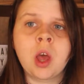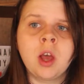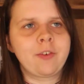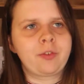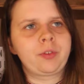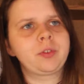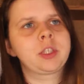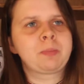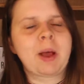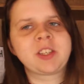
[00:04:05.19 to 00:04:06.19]
have
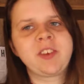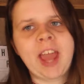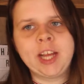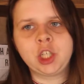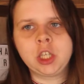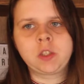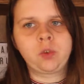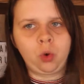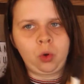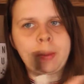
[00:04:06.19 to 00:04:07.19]
specifications
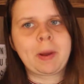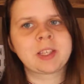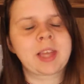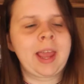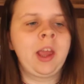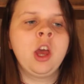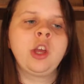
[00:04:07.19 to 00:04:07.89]
for the busking.